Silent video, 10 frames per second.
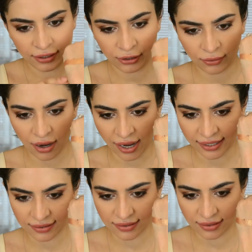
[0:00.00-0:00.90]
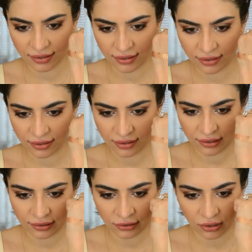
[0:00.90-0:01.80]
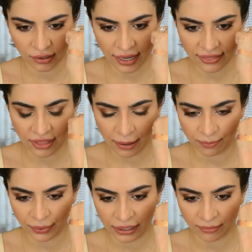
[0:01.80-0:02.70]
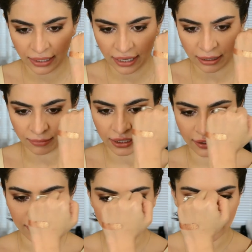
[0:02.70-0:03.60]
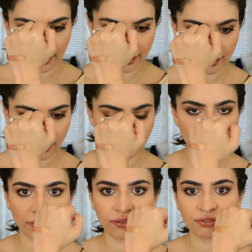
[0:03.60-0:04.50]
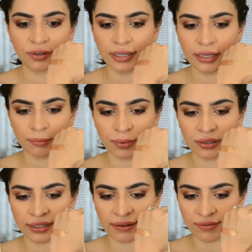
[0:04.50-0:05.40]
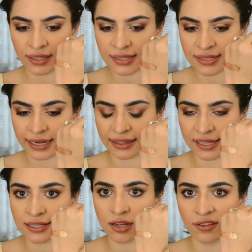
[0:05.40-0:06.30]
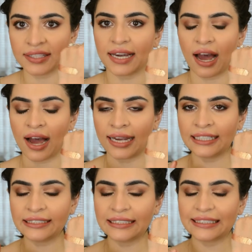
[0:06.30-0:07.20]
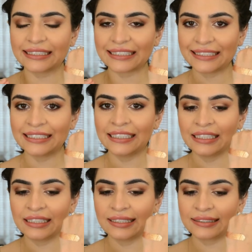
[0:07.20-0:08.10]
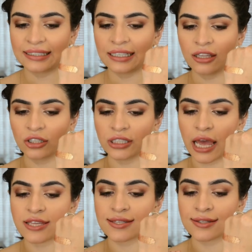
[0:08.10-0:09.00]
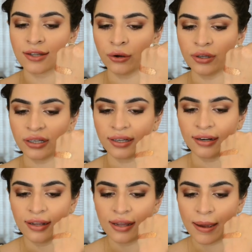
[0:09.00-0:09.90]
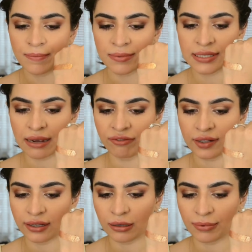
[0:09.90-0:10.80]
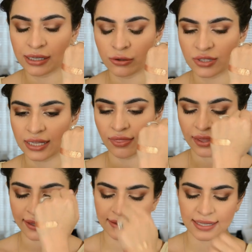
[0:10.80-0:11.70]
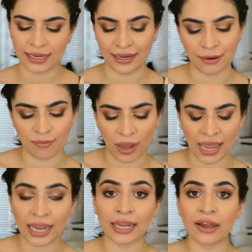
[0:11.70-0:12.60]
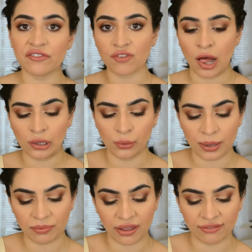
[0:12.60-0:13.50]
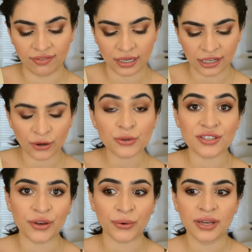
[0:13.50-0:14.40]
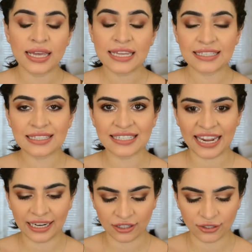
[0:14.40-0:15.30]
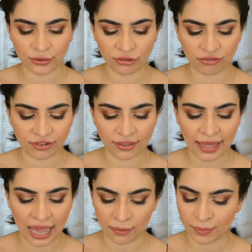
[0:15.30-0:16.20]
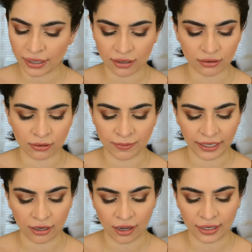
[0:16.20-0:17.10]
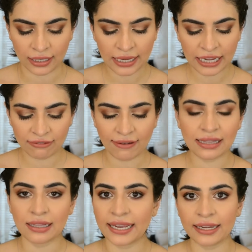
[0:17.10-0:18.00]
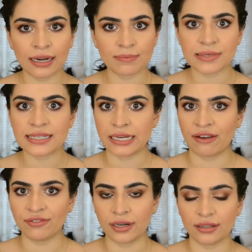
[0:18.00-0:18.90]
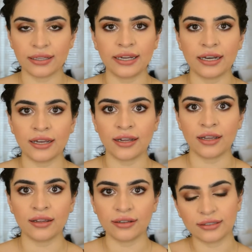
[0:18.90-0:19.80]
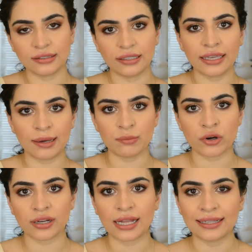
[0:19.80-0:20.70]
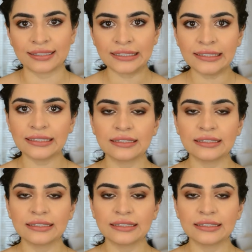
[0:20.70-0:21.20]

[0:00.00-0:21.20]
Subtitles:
you guys, look at that pigment. I mean, can you freaking believe this? Like, this on the eyes is gonna look so good. I'm definitely gonna be using this in my follow-up video, so stay tuned for that. But oh my god, if I like it, I'm definitely gonna get more colors